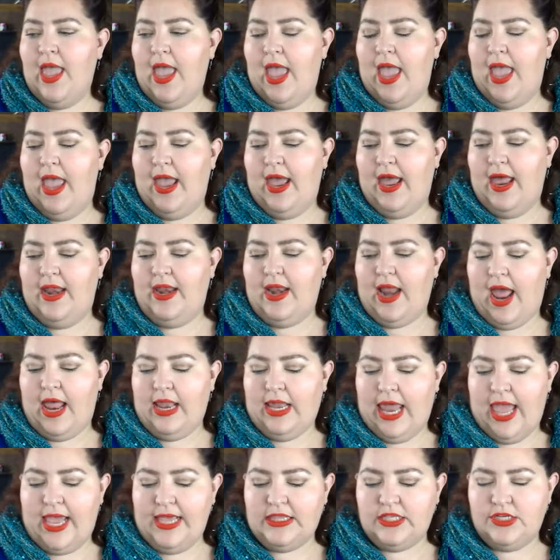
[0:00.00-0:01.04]
And I
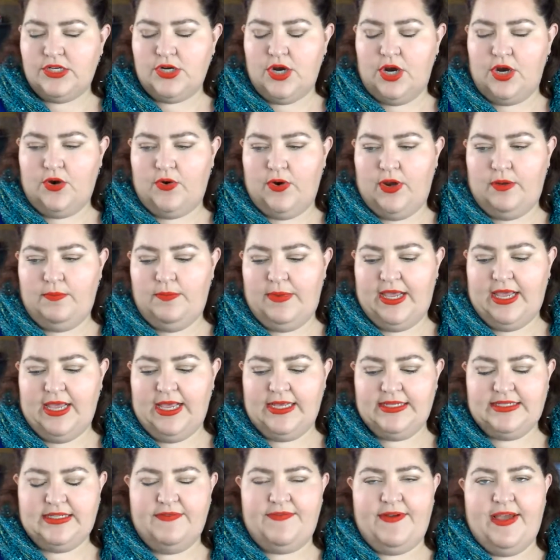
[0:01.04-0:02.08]
like the dark green
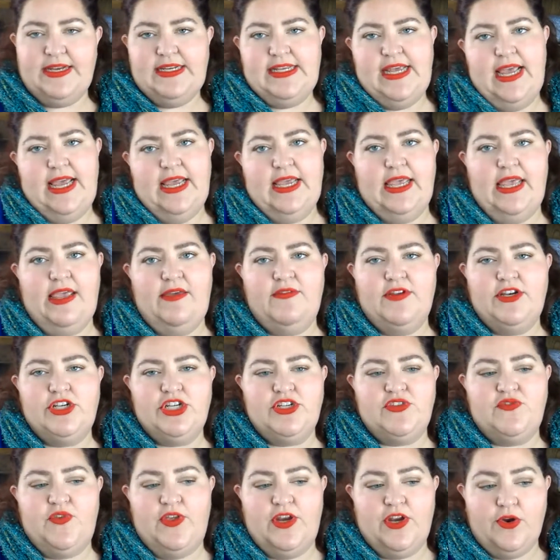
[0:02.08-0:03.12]
because if I take even
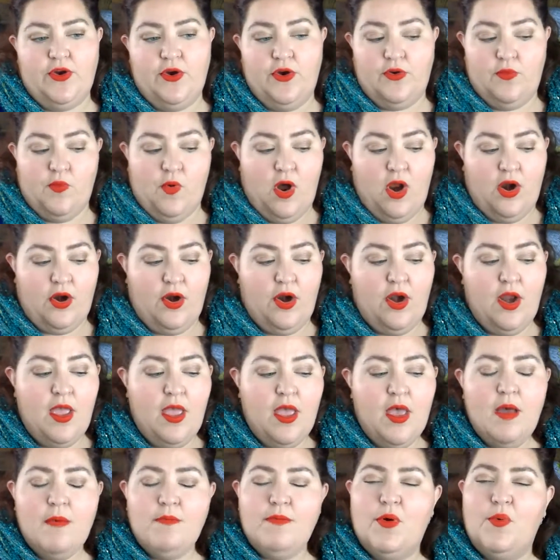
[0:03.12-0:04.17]
just vinegar and water,
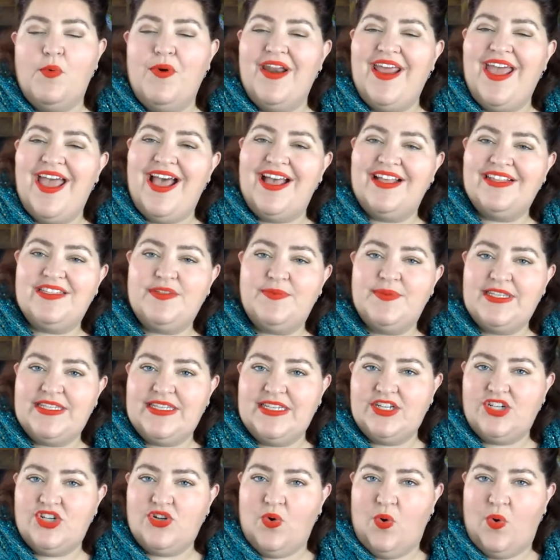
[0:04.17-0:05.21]
but want to add some
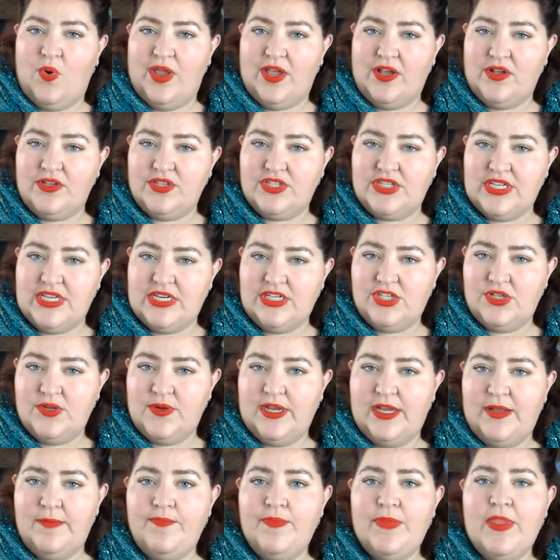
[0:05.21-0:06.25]
essential oils into
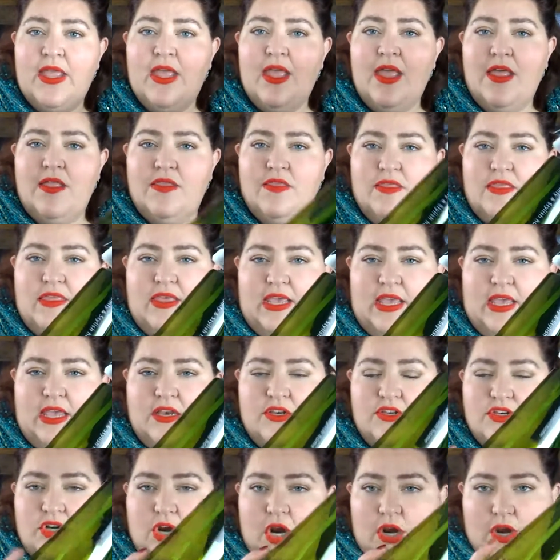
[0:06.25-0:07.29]
it, the
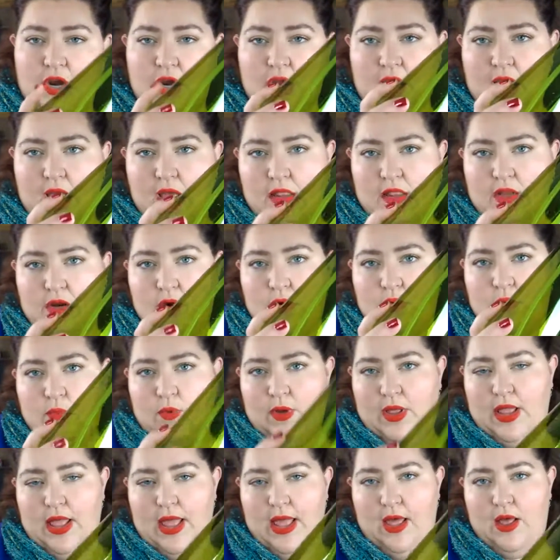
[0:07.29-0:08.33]
darker color
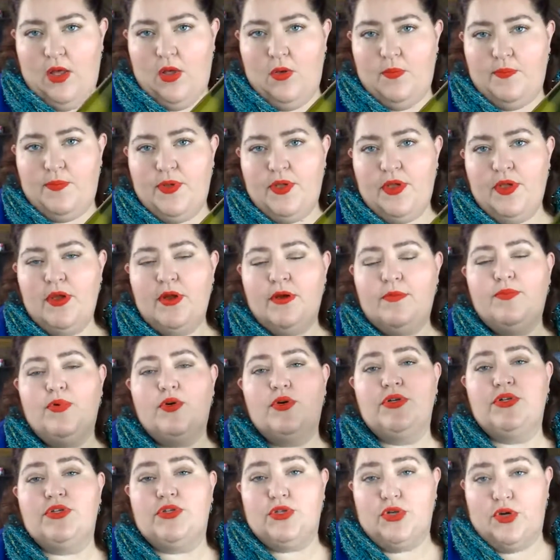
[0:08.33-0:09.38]
will help
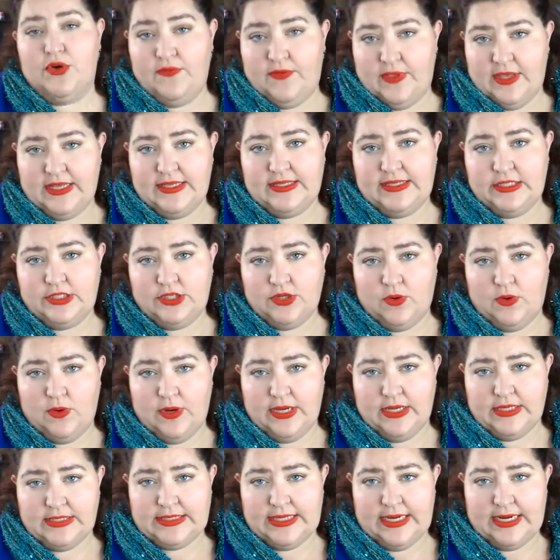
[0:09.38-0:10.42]
preserve the essential
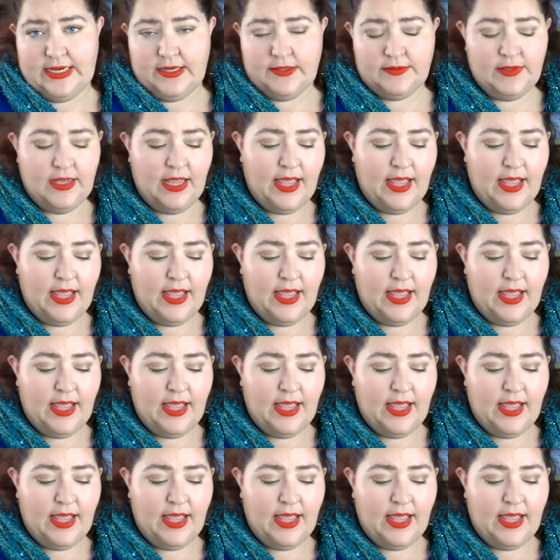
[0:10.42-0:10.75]
oils in it.